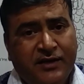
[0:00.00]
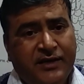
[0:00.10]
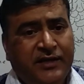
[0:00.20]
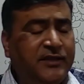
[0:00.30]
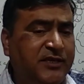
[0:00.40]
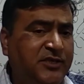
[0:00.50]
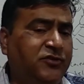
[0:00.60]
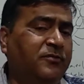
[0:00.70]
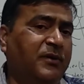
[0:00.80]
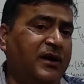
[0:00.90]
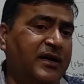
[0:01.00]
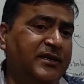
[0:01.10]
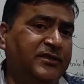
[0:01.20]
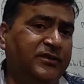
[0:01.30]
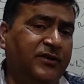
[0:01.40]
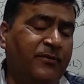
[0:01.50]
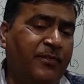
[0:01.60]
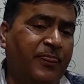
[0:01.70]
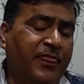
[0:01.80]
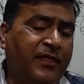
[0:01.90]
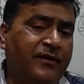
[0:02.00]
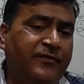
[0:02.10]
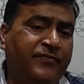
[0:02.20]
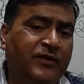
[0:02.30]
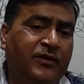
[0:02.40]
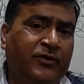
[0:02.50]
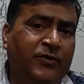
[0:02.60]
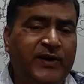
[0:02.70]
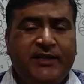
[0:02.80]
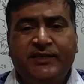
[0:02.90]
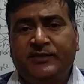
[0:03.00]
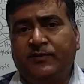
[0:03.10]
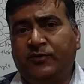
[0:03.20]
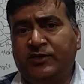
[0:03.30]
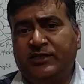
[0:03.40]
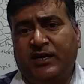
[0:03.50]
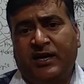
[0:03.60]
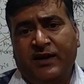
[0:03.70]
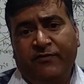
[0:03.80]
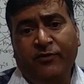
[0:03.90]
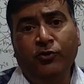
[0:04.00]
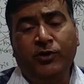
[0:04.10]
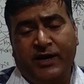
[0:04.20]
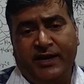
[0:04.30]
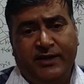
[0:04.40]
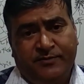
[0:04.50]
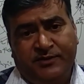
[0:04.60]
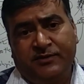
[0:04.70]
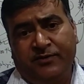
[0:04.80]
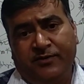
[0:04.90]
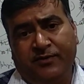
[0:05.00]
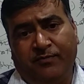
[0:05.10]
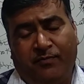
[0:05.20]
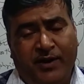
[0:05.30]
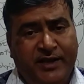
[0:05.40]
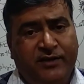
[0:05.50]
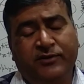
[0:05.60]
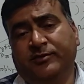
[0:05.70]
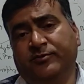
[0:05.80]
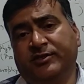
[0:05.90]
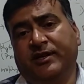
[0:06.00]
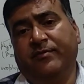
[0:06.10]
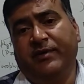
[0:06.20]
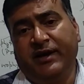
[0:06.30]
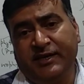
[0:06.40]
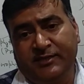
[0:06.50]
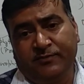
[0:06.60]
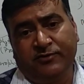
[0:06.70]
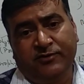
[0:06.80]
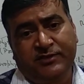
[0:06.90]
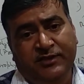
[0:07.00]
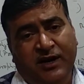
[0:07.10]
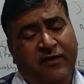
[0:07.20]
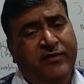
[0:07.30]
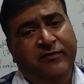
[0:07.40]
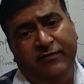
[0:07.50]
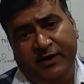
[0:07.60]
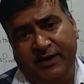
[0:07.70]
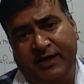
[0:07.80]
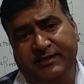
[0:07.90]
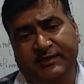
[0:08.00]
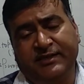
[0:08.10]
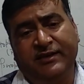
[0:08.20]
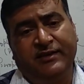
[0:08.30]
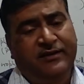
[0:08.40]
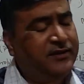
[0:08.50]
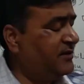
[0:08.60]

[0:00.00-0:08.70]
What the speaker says: in these two plants, where the spores are of two types, microspores and megaspores, after fertilization,